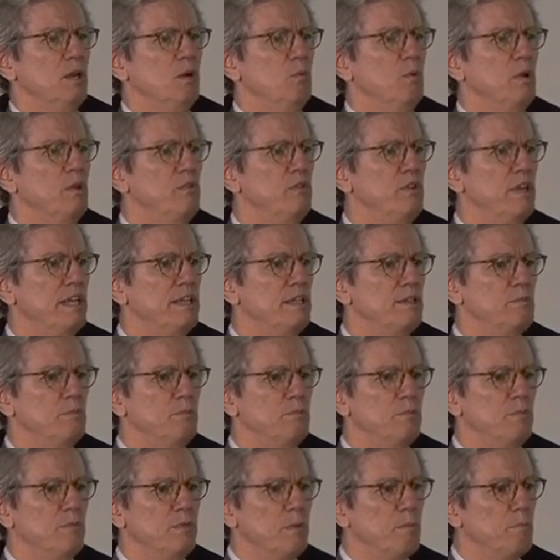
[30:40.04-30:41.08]
was that
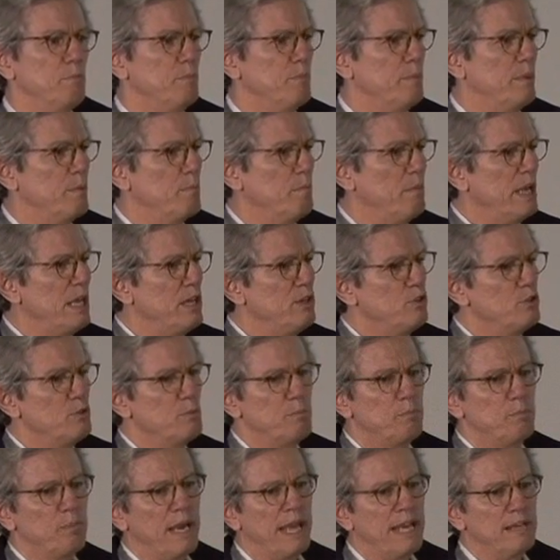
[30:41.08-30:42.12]
the major
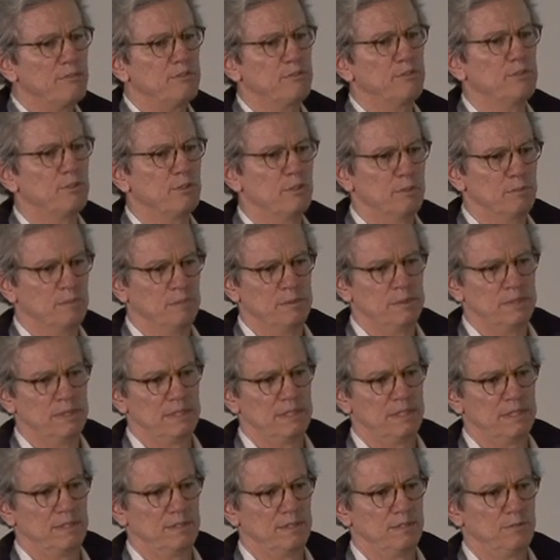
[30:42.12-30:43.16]
platform
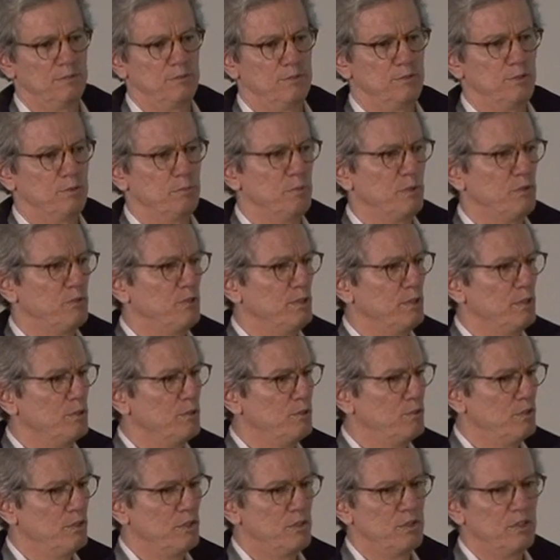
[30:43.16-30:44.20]
for
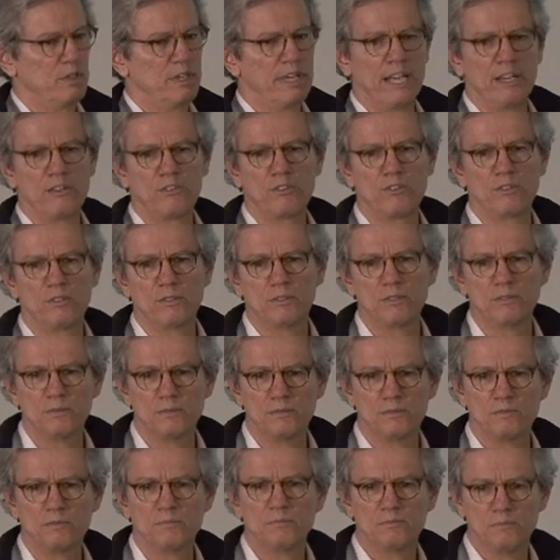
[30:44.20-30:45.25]
Brazil's international
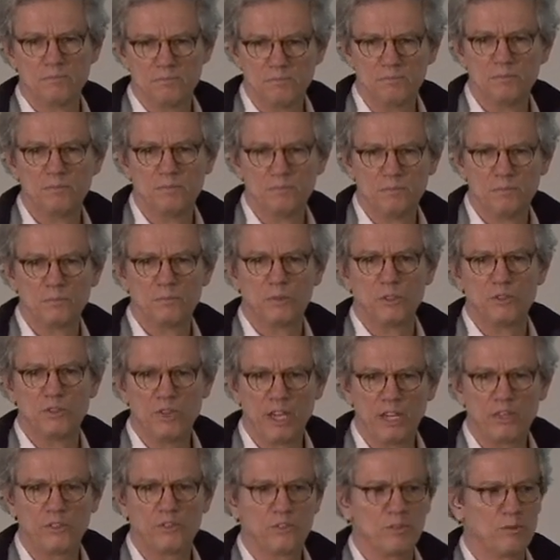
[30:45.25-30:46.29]

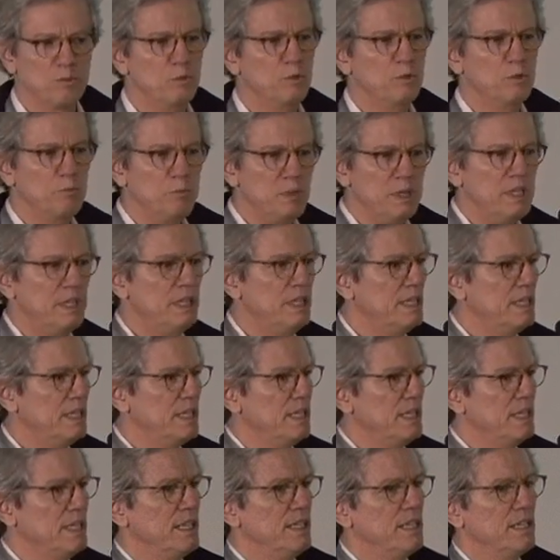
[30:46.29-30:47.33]
projection would be
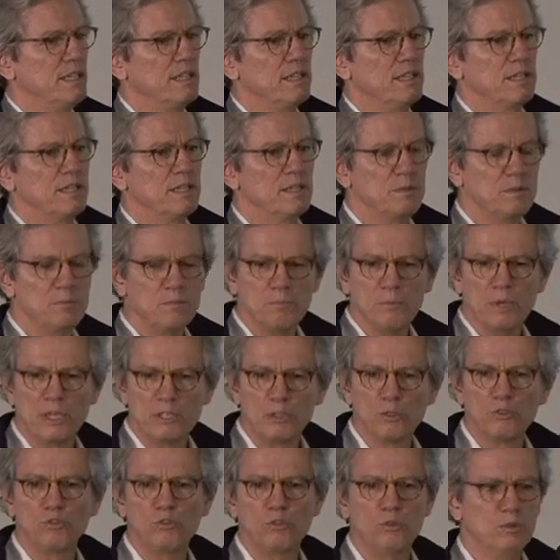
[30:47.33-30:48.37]

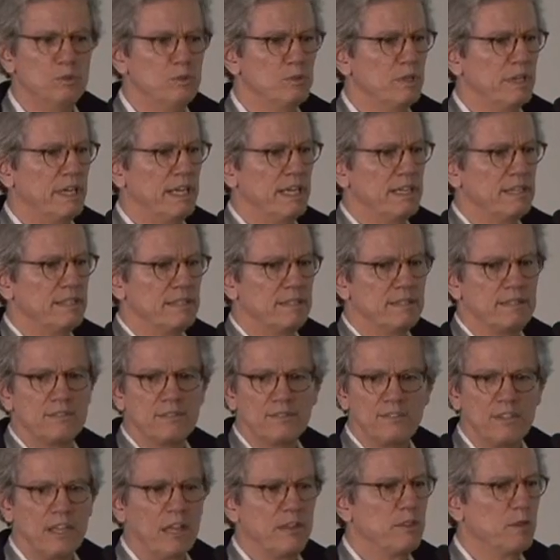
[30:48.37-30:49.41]
Mercosul and
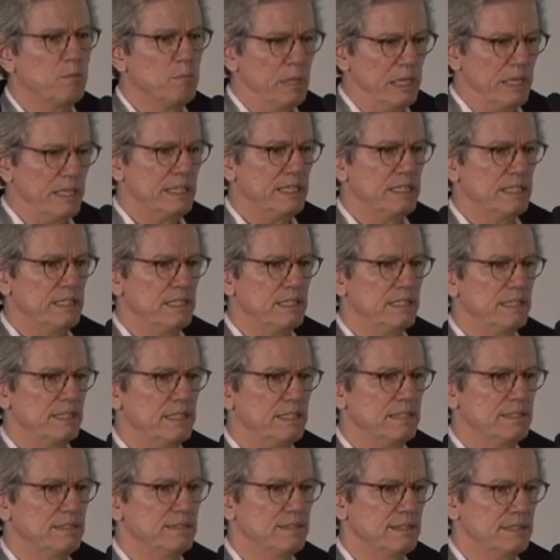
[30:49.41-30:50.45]
South America,
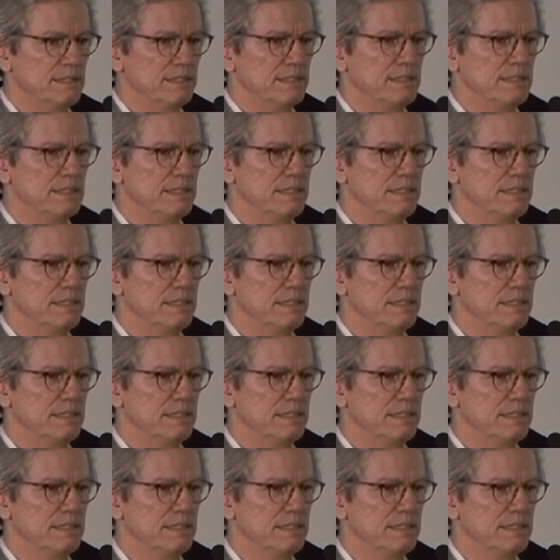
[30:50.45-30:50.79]
right?